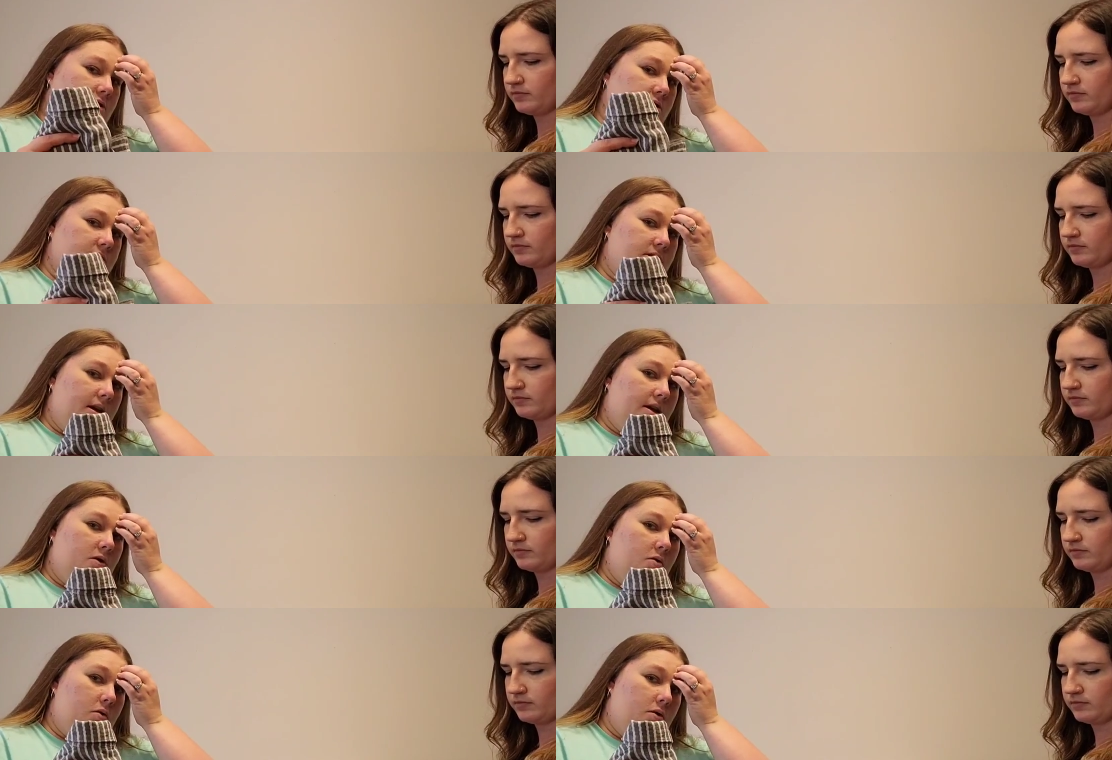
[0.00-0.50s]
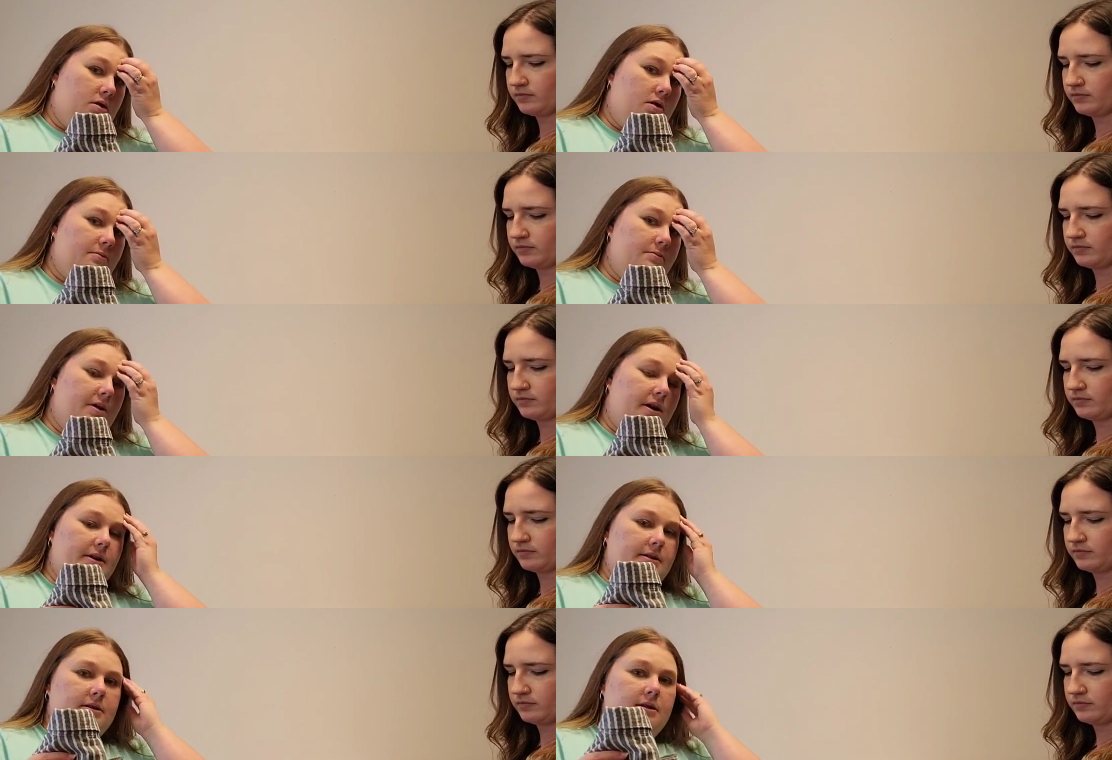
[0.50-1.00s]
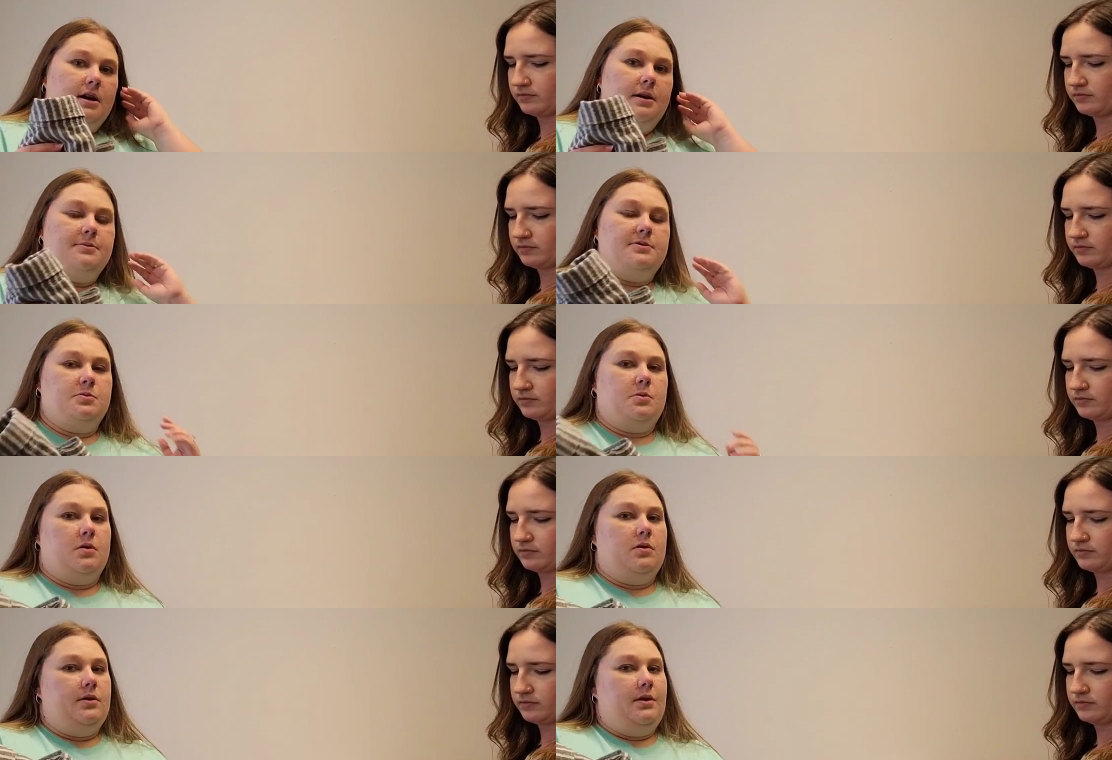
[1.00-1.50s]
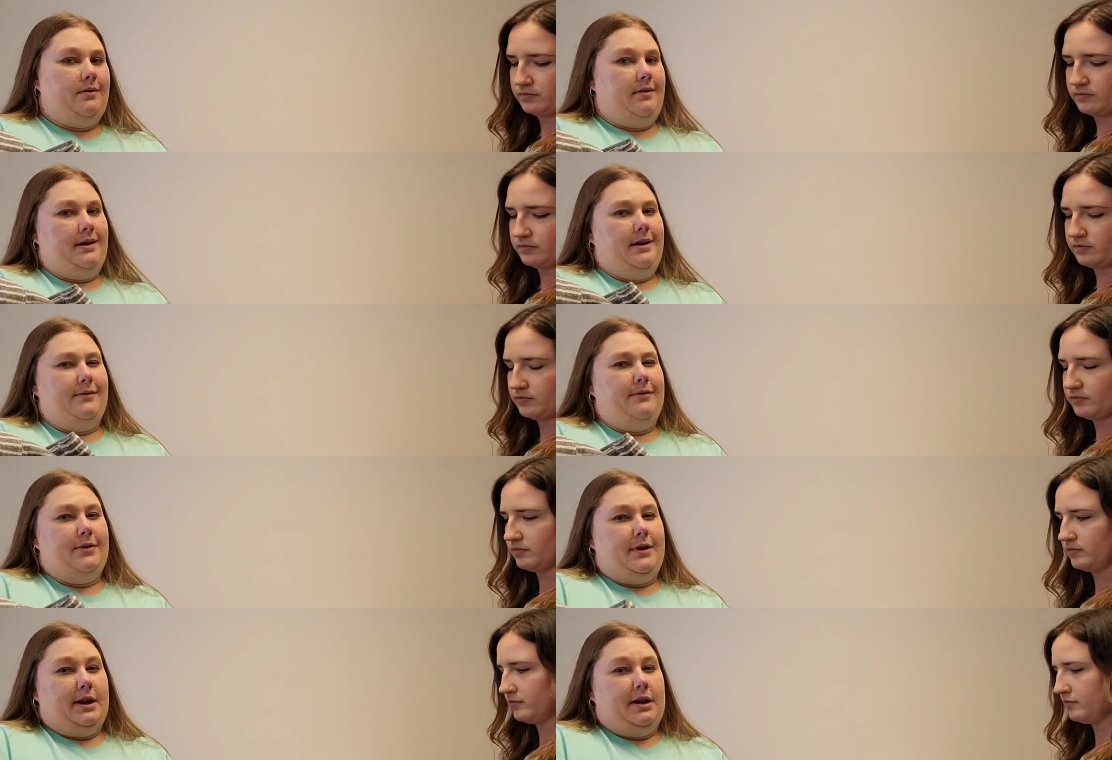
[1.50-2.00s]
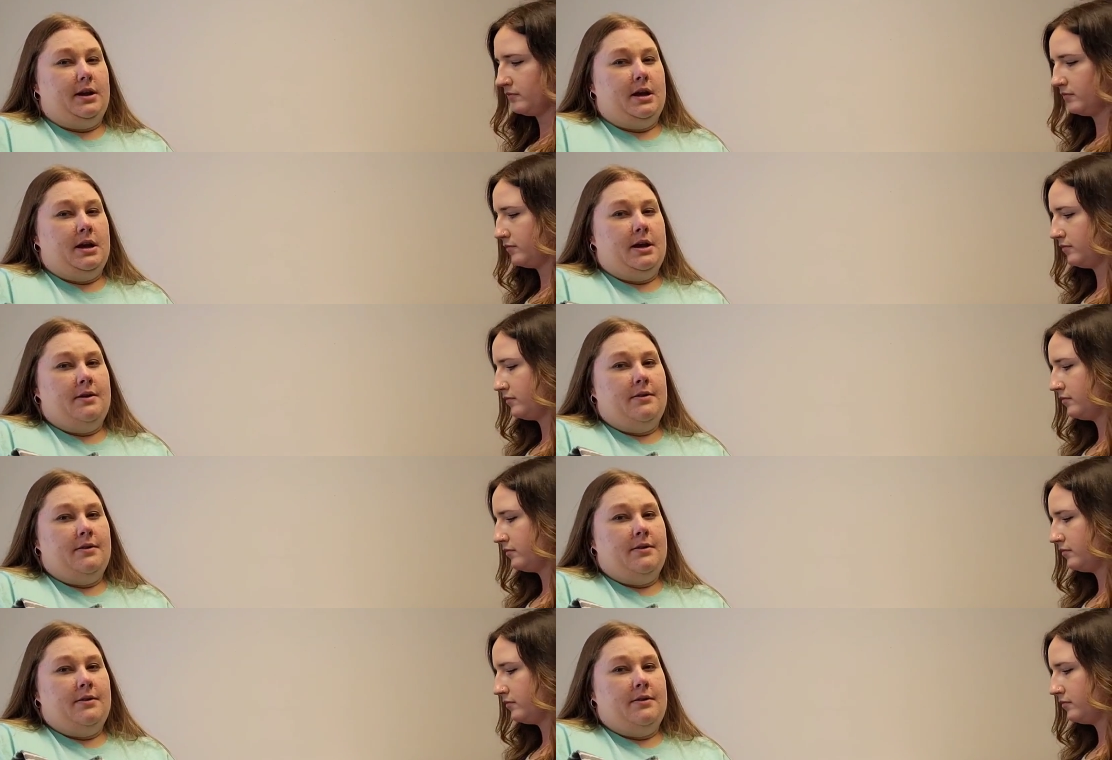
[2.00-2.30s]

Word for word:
Speaker 1: just like quarter button ups were only running for like